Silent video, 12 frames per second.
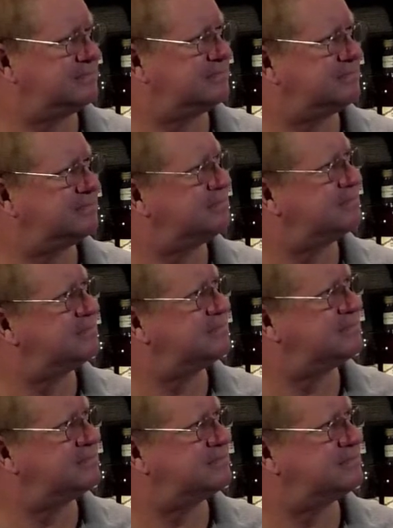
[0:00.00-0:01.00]

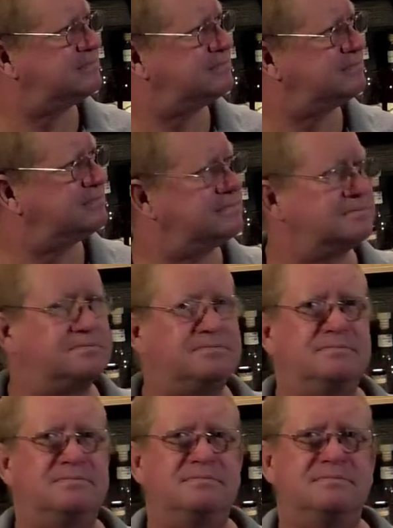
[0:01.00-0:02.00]

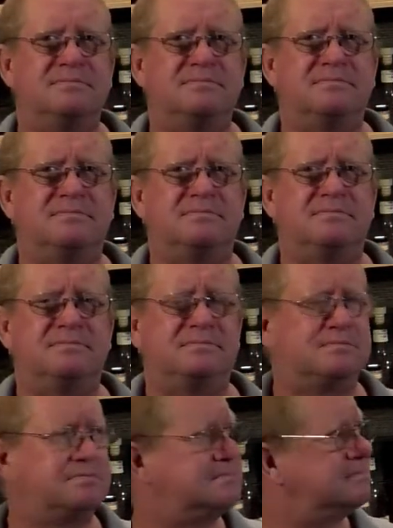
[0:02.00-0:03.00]

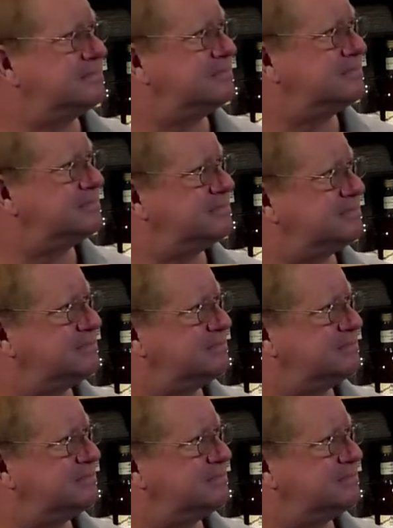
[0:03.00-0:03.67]
The person shown says nothing.